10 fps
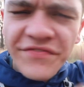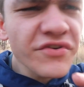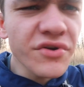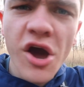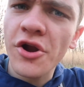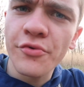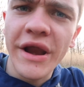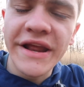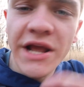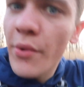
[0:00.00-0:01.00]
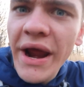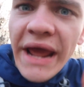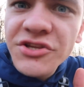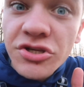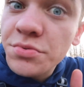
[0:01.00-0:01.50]
If you're not already, go
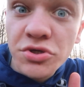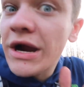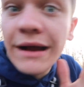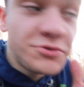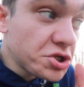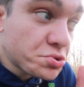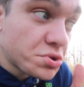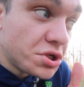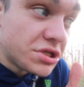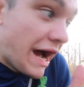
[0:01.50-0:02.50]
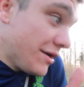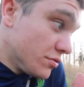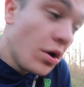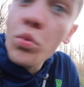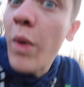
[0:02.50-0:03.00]
ahead and subscribe, just because, I
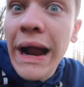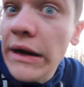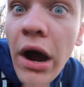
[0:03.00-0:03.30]
don't know, why